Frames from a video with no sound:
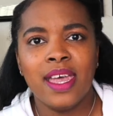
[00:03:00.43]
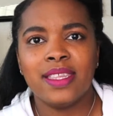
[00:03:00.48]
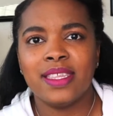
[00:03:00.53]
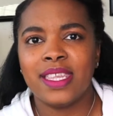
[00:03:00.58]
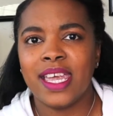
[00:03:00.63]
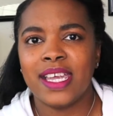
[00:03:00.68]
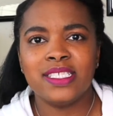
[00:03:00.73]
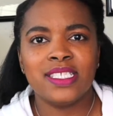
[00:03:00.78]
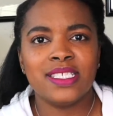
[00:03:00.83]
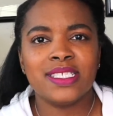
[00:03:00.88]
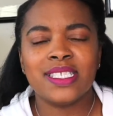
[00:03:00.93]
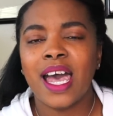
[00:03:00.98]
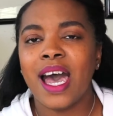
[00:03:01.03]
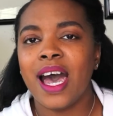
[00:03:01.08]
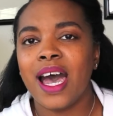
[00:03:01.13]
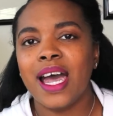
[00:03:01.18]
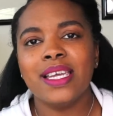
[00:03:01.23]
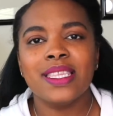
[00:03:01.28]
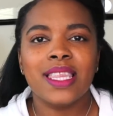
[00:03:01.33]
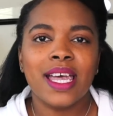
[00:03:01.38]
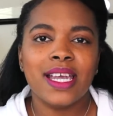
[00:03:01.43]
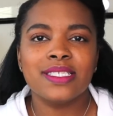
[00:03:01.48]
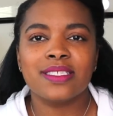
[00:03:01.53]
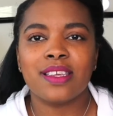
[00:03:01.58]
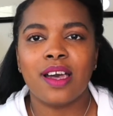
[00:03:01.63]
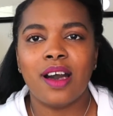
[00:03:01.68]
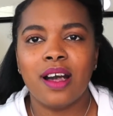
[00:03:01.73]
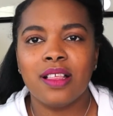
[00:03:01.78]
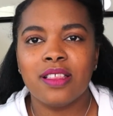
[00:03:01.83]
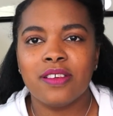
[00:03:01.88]
that just highlights
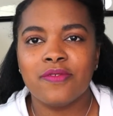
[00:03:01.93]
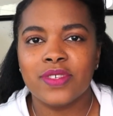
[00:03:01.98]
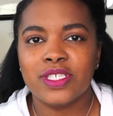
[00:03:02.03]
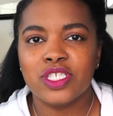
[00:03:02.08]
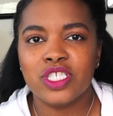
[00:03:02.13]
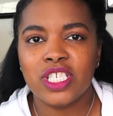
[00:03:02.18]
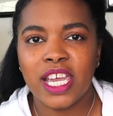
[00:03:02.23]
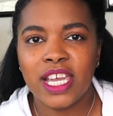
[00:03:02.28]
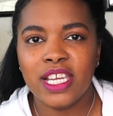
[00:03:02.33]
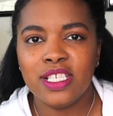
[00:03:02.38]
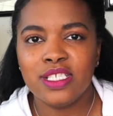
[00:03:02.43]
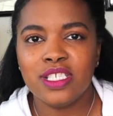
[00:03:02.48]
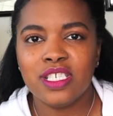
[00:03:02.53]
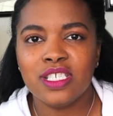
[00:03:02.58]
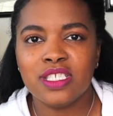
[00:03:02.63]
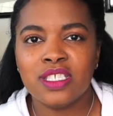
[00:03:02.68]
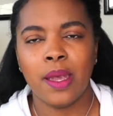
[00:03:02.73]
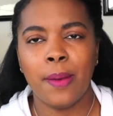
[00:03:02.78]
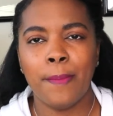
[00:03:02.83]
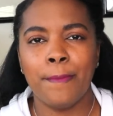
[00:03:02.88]
all of the changes,